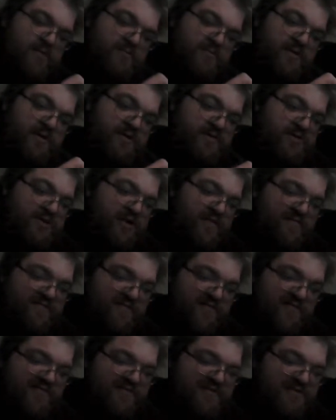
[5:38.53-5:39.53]
I should have a
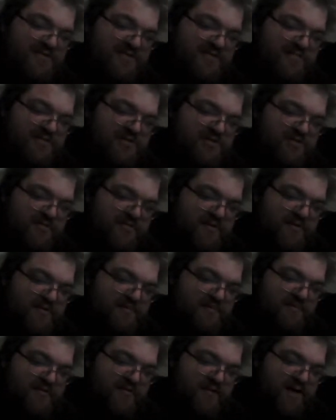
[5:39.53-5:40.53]
reference image open,
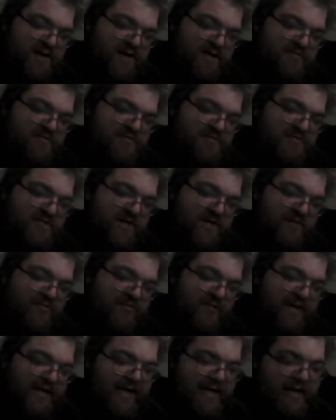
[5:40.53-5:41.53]
but now I'm just kind of
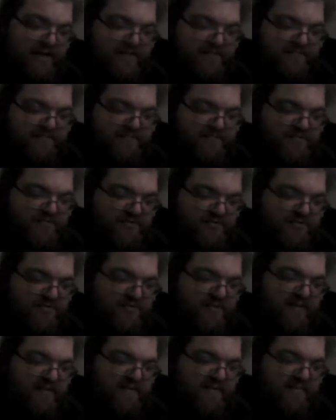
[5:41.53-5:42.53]
winging it through
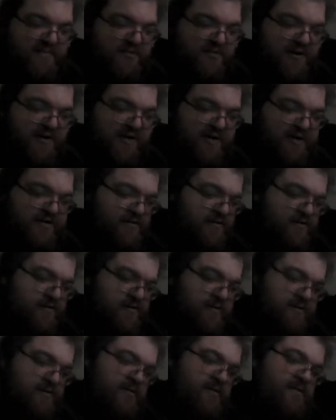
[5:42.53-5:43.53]
my memory,
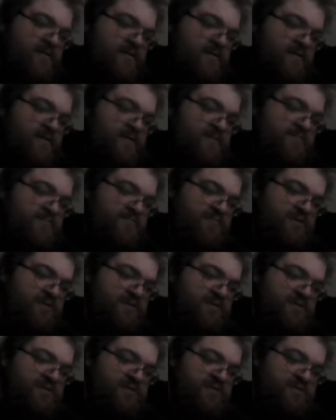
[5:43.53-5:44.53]

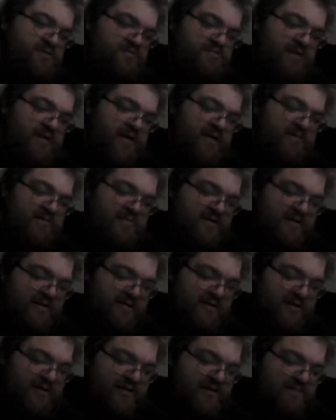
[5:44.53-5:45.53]
which is
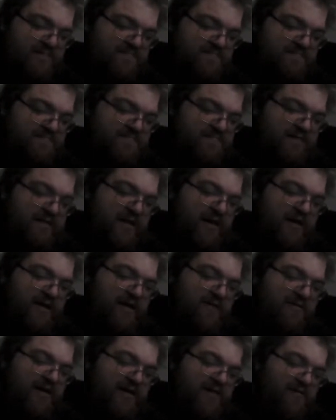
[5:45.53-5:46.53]
admittedly not
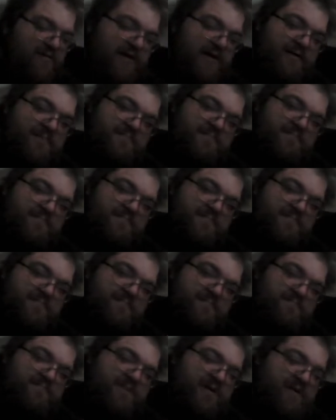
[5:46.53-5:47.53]
all that great.
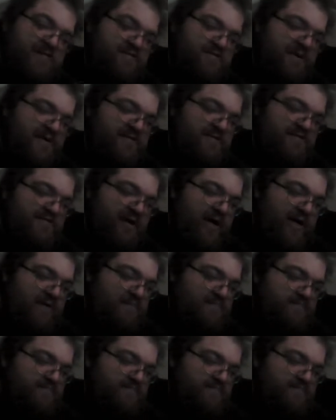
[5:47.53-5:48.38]
But that's okay.